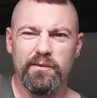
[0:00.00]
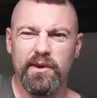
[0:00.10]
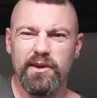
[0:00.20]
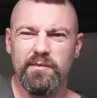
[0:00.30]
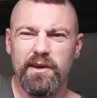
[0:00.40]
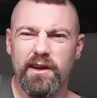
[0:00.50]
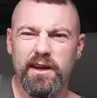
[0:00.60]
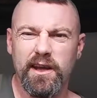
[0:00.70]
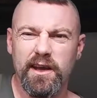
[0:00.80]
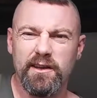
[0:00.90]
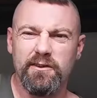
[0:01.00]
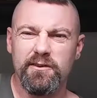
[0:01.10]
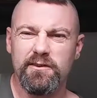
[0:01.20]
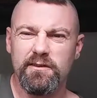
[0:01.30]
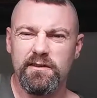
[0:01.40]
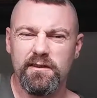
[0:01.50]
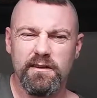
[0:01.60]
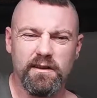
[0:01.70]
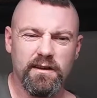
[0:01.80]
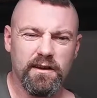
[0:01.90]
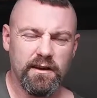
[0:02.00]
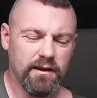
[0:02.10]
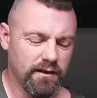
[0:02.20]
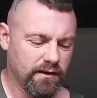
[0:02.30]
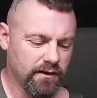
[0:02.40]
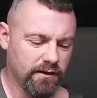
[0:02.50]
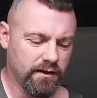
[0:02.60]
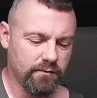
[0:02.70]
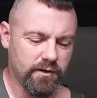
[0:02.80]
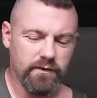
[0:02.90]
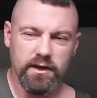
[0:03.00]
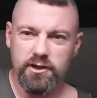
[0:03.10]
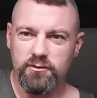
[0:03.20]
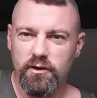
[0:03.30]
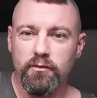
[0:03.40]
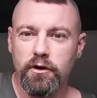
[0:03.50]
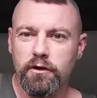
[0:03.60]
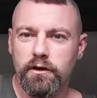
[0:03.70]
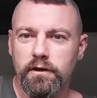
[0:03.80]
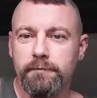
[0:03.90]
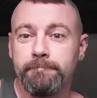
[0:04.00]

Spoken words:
one about a guy who's had a bit of an issue at work